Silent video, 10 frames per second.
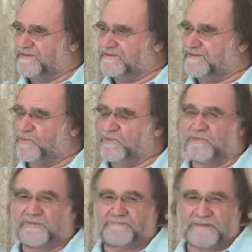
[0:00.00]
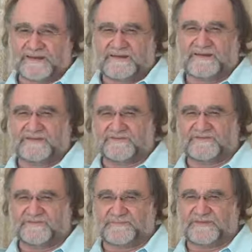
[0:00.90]
So in all the main
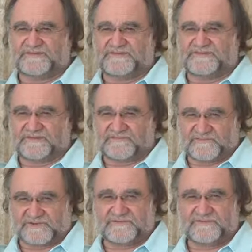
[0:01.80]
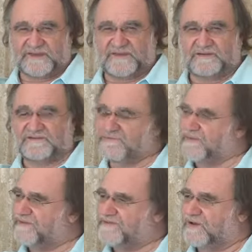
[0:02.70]
living spaces in the front of the house,
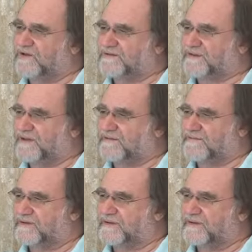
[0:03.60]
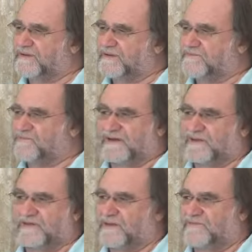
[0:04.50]
we have an art gallery. And
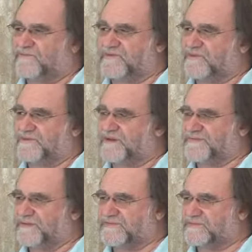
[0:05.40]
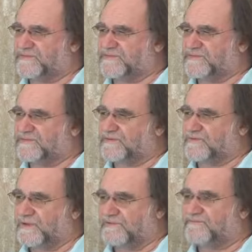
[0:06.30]
right now we have a very nice exhibition.
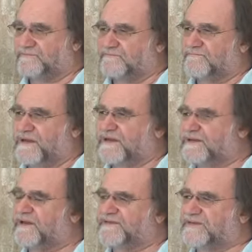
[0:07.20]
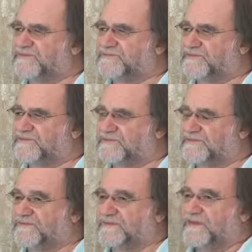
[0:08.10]
We have many nice
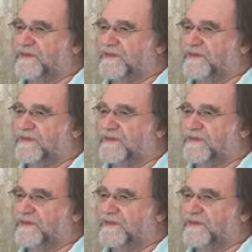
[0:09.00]
exhibitions.